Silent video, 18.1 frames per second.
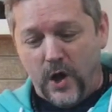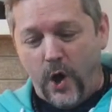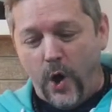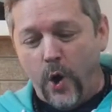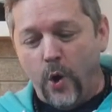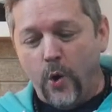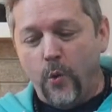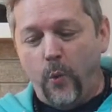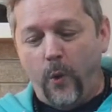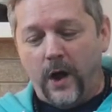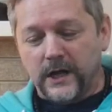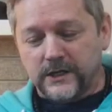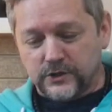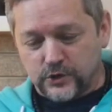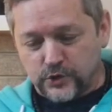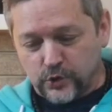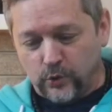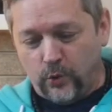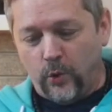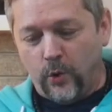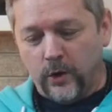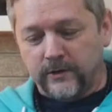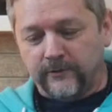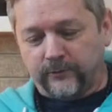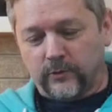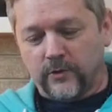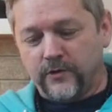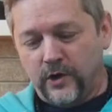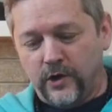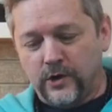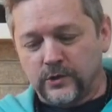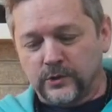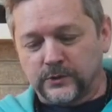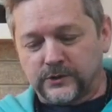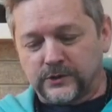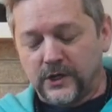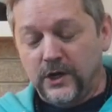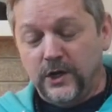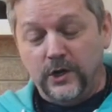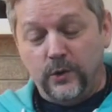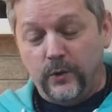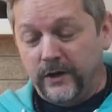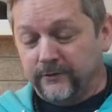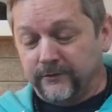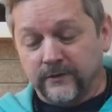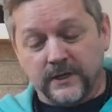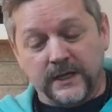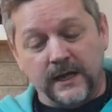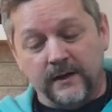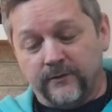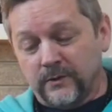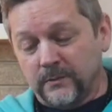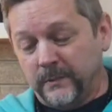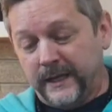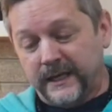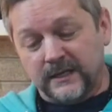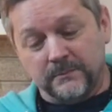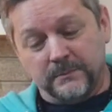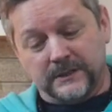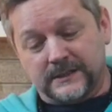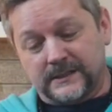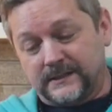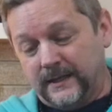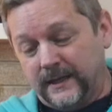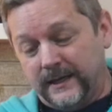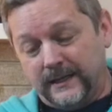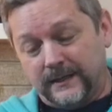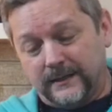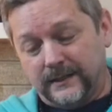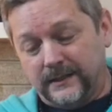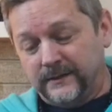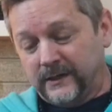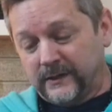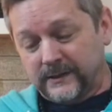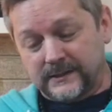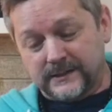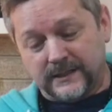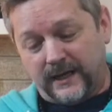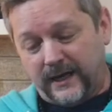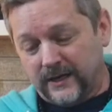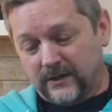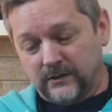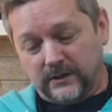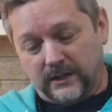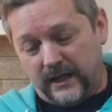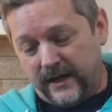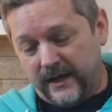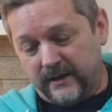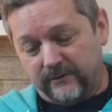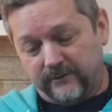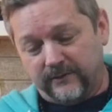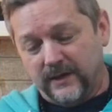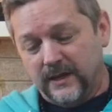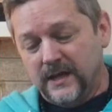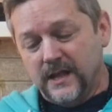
Oh, what joy for those who have never made a mistake in their entire life.